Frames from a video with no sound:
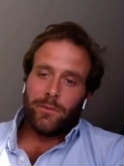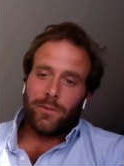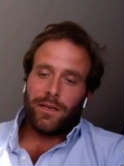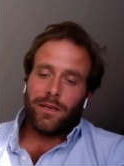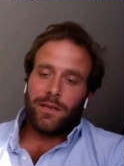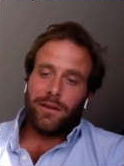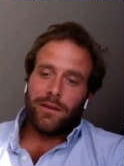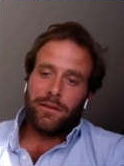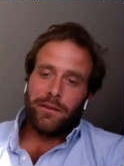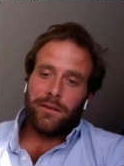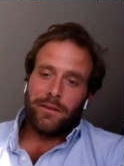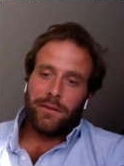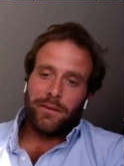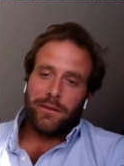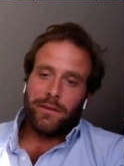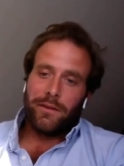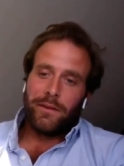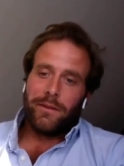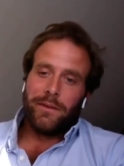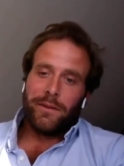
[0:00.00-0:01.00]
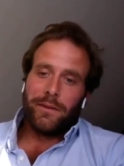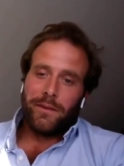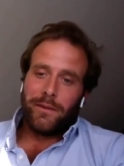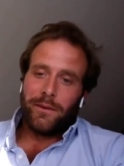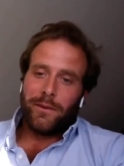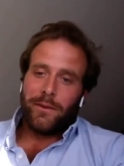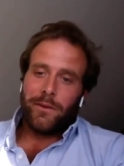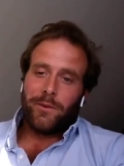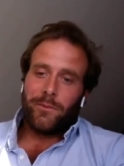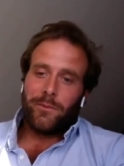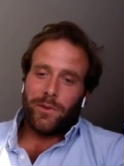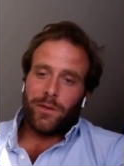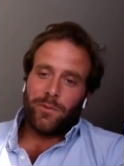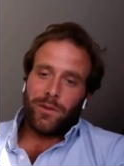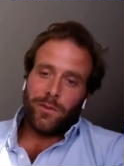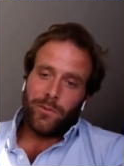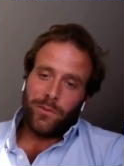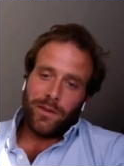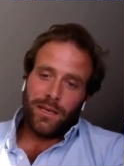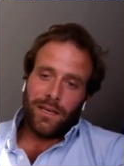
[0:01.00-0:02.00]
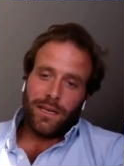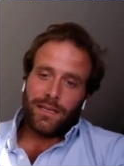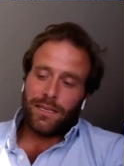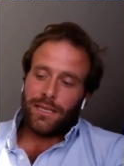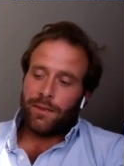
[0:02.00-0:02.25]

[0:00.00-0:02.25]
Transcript: We on one way we